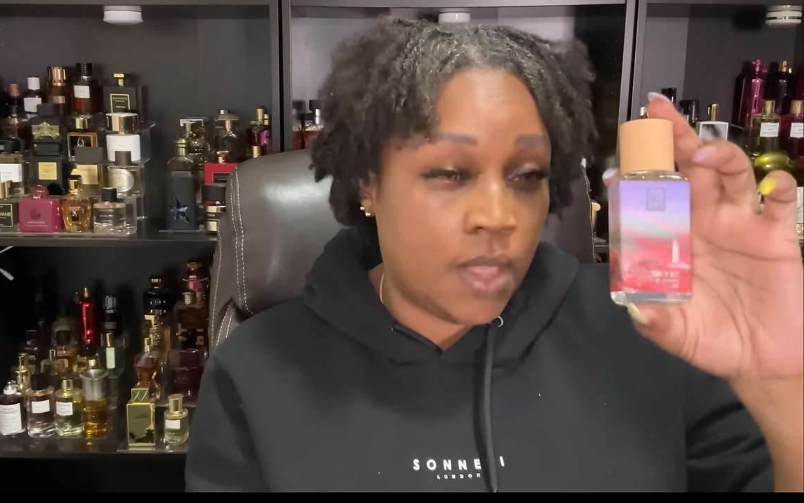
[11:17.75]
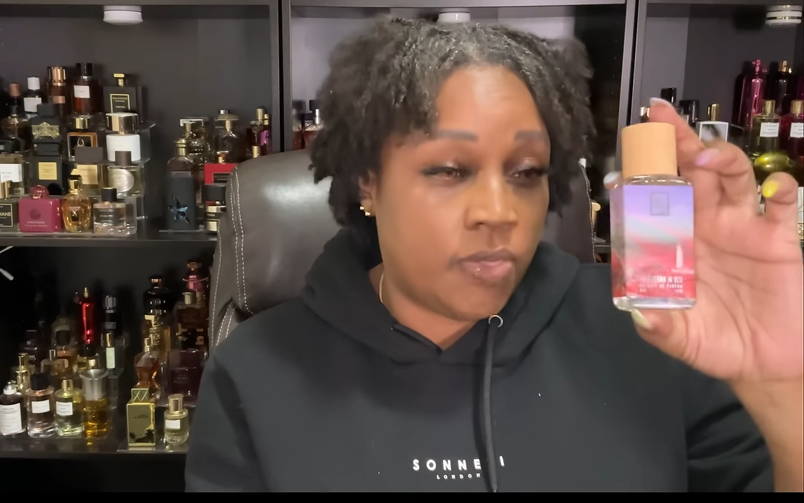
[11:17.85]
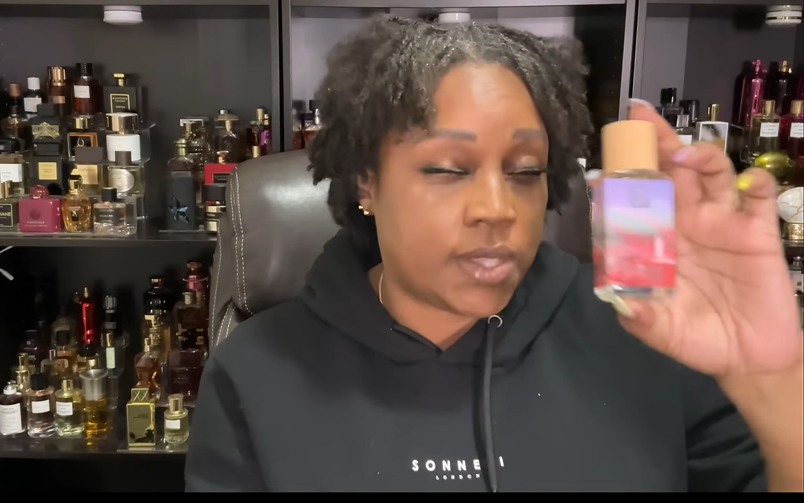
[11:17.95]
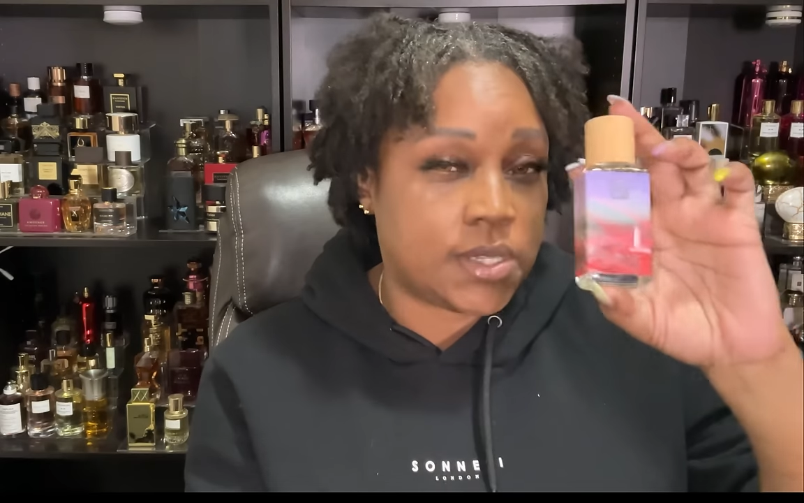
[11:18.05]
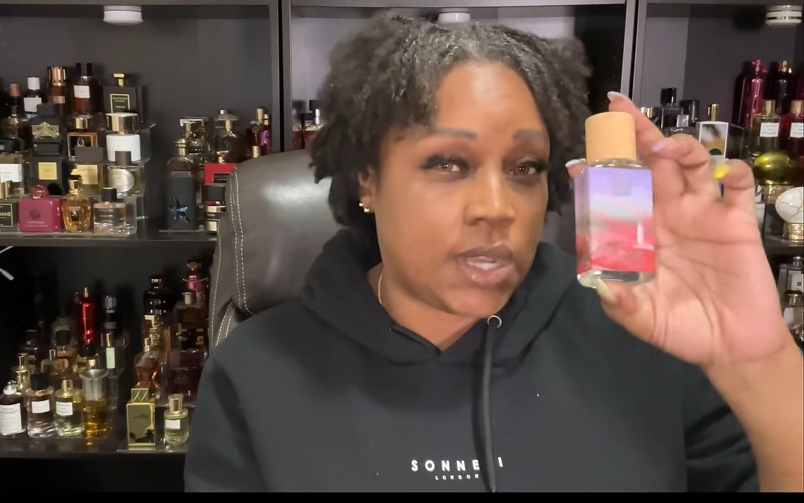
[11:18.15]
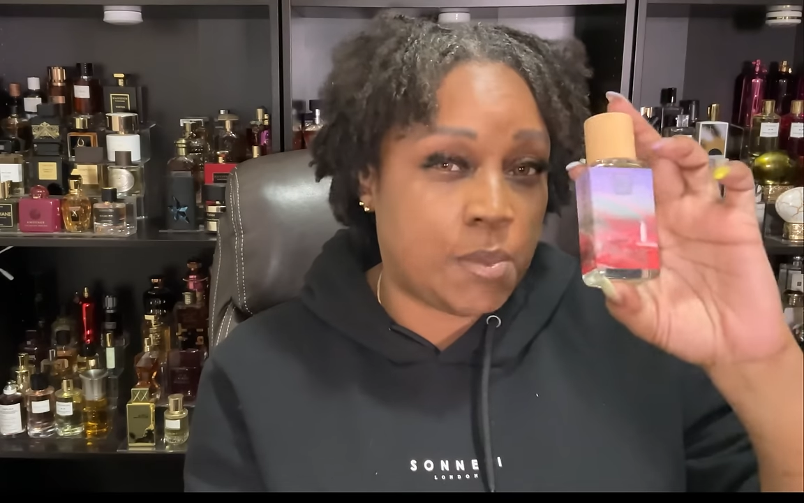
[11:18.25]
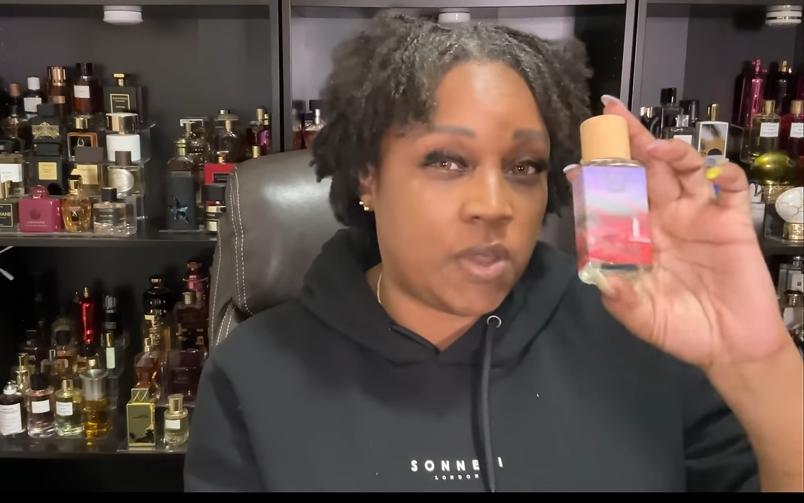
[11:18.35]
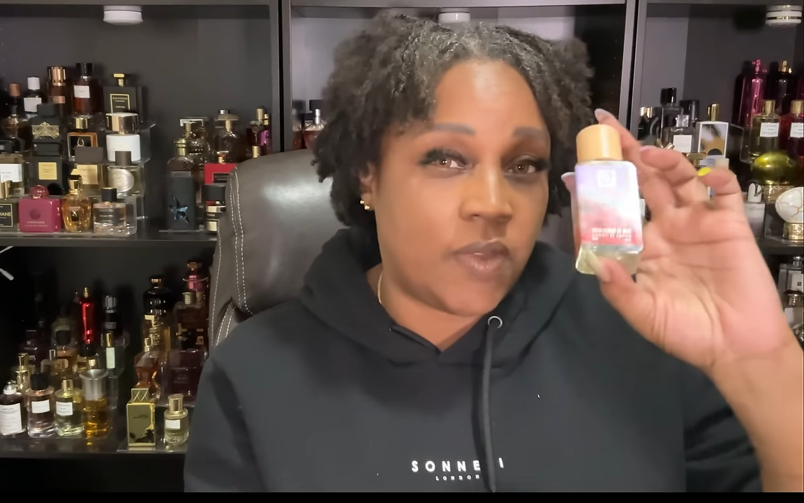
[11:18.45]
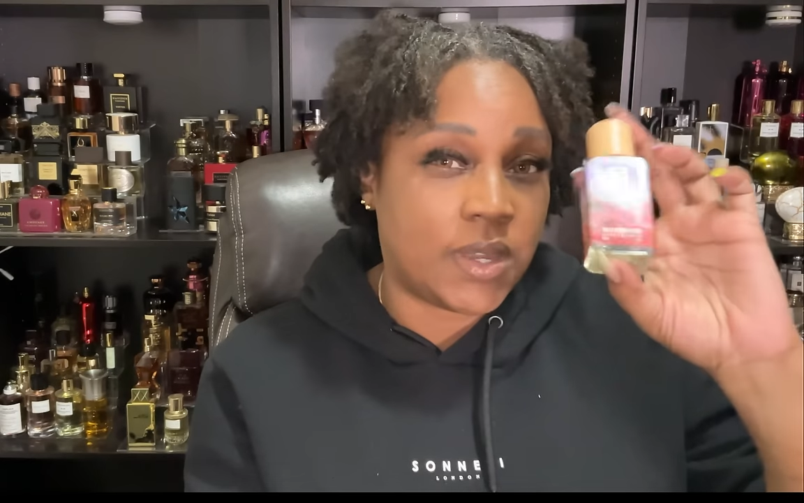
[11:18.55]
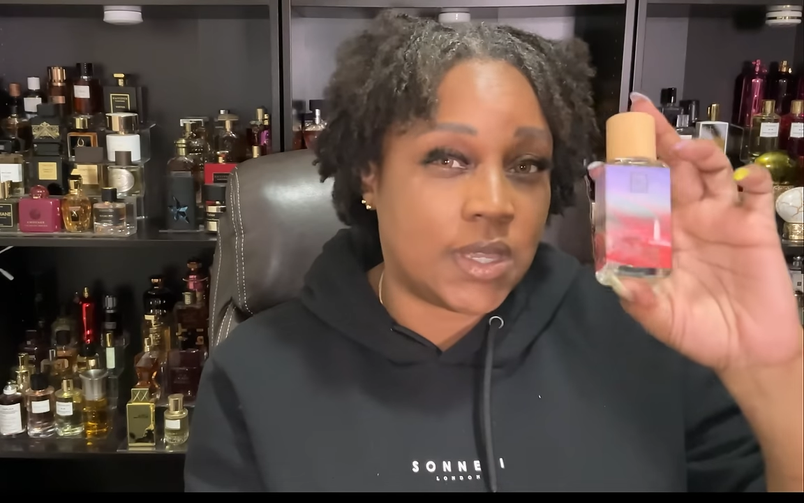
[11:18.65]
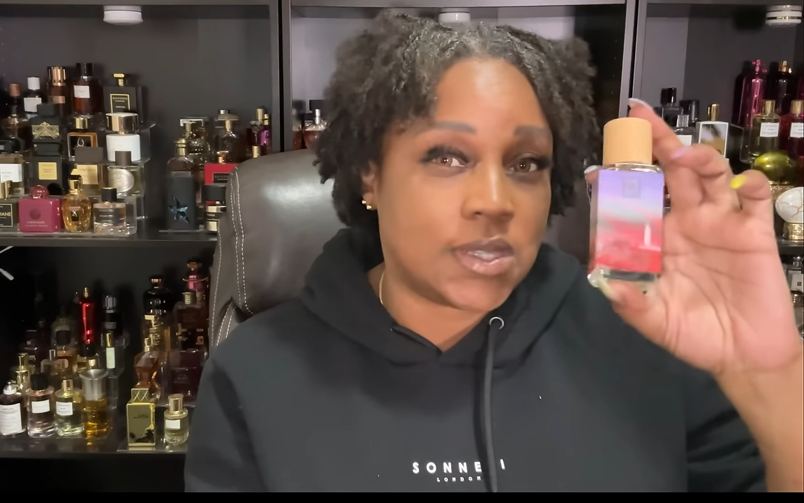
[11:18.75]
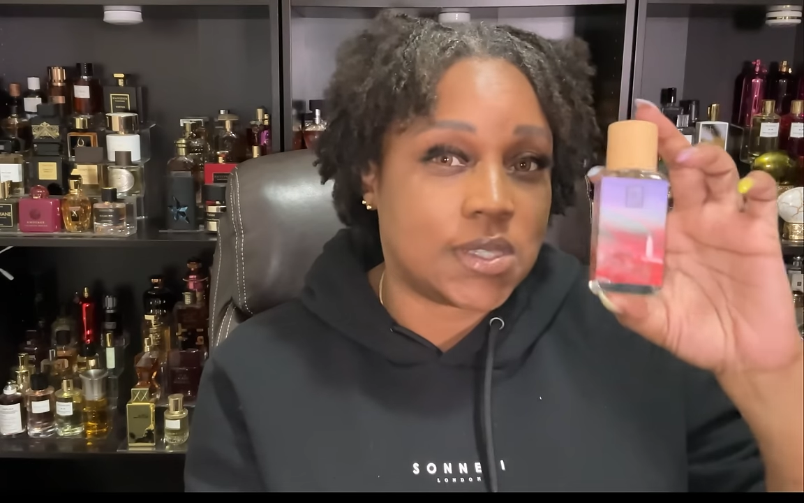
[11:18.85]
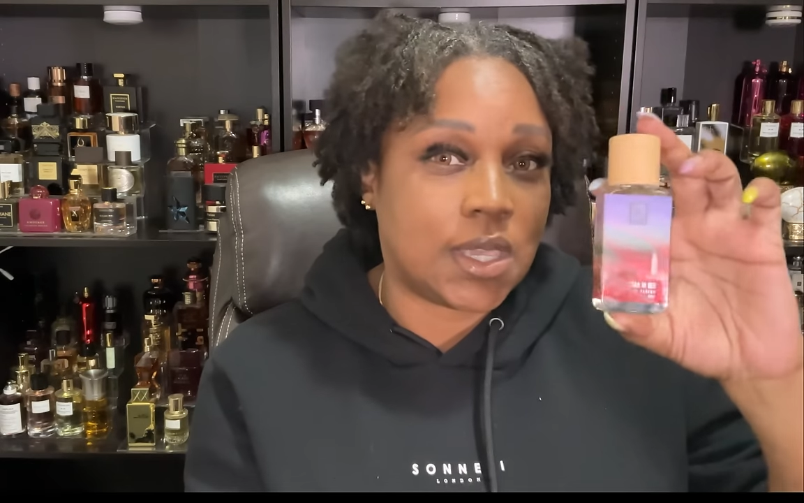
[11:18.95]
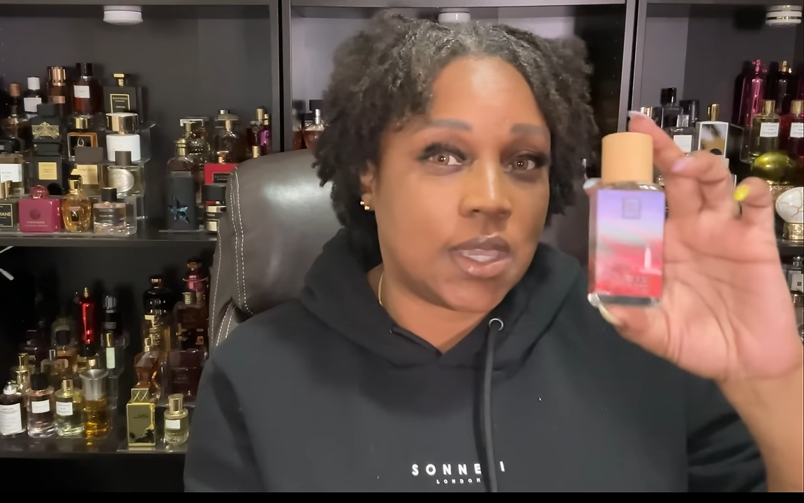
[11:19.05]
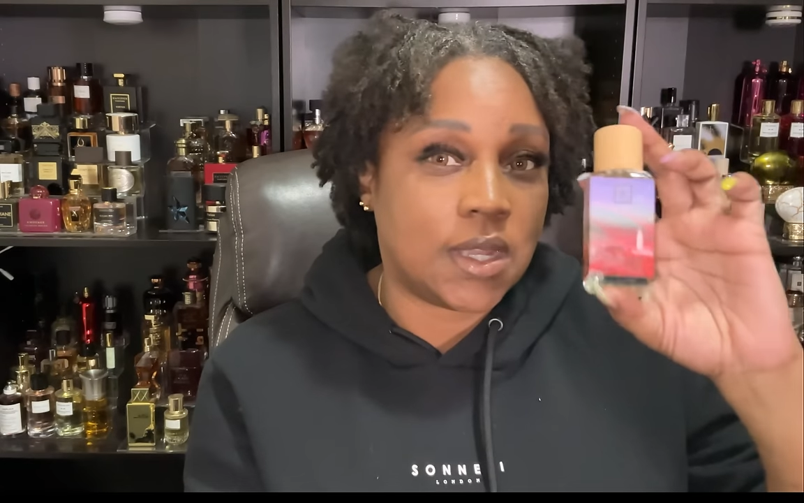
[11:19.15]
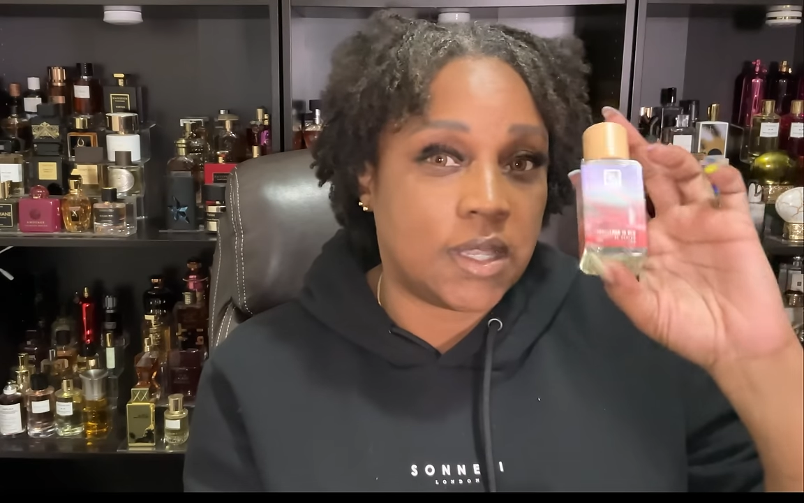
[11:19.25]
That's the name of it. If I didn't say it,